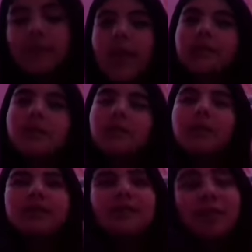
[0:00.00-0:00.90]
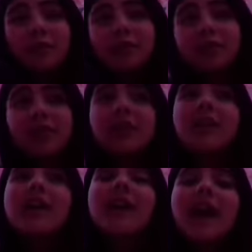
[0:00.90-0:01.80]
But yeah, it's probably because of the cold
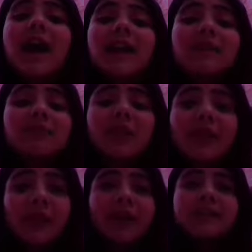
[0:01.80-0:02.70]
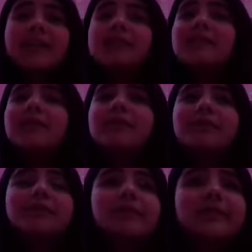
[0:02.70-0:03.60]
winter, and it really hurts, and it's
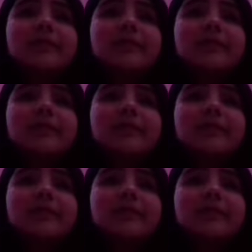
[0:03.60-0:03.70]
all